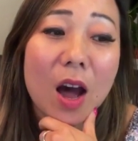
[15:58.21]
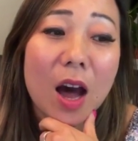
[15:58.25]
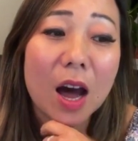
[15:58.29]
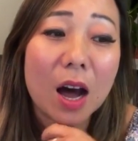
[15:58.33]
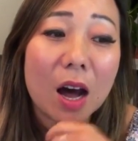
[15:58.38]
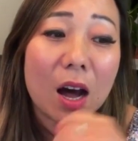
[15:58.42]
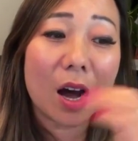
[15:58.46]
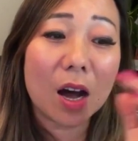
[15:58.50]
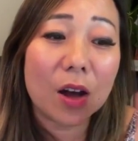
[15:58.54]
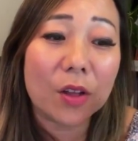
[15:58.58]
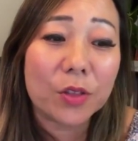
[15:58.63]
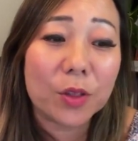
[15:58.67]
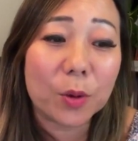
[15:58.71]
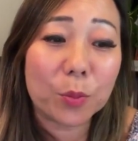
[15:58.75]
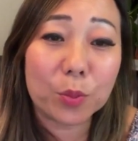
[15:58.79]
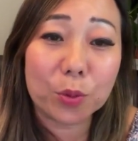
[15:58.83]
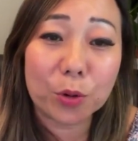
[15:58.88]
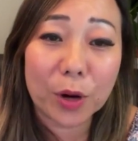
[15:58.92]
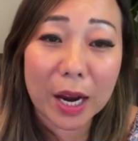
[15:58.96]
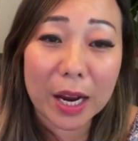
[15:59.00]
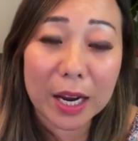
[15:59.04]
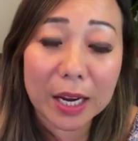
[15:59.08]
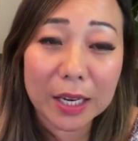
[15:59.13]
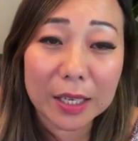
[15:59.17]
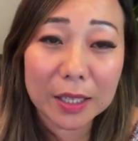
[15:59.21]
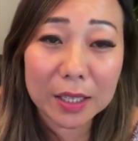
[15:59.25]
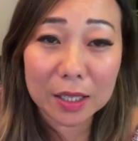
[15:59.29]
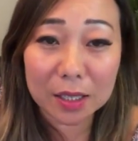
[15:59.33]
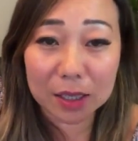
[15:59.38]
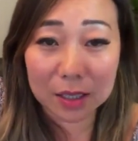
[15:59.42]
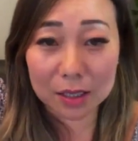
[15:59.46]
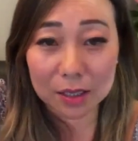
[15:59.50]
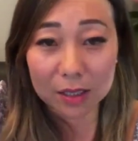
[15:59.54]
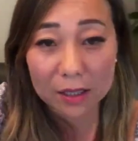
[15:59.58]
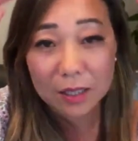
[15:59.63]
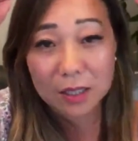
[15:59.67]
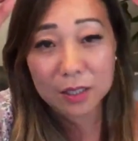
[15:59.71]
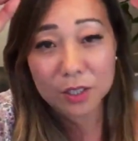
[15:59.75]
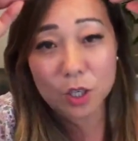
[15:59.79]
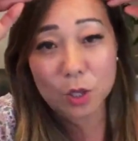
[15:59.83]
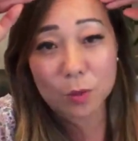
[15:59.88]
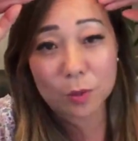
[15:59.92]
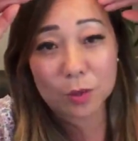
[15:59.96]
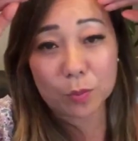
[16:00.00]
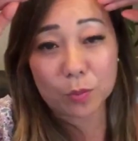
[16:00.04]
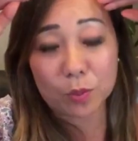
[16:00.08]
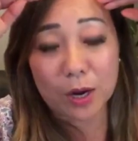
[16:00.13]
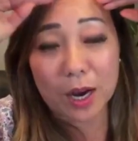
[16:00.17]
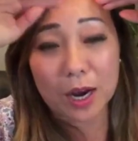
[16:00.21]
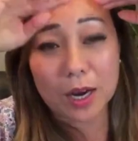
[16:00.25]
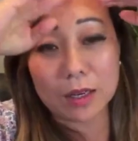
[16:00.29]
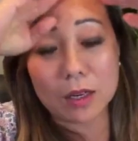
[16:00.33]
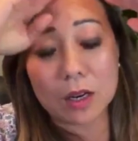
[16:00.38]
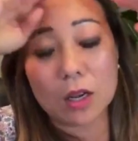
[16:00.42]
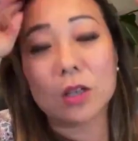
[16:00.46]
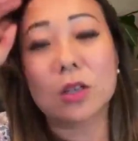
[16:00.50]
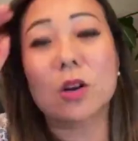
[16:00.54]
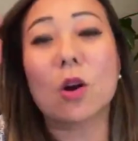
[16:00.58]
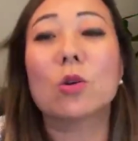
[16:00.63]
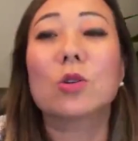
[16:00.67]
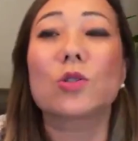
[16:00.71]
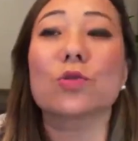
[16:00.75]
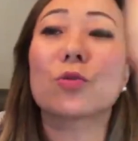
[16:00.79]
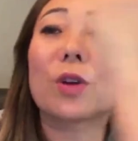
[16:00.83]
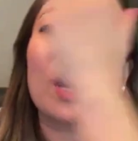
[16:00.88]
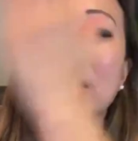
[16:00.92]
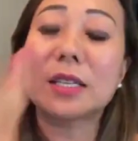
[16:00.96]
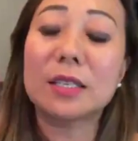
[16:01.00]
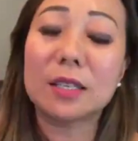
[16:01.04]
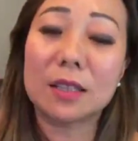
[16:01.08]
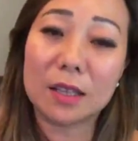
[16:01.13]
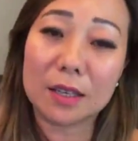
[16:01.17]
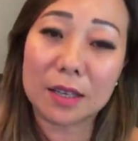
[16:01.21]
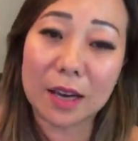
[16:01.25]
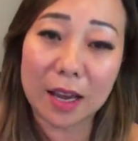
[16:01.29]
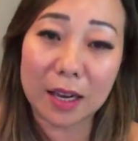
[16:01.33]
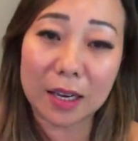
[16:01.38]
The brain, human brain, goes right to the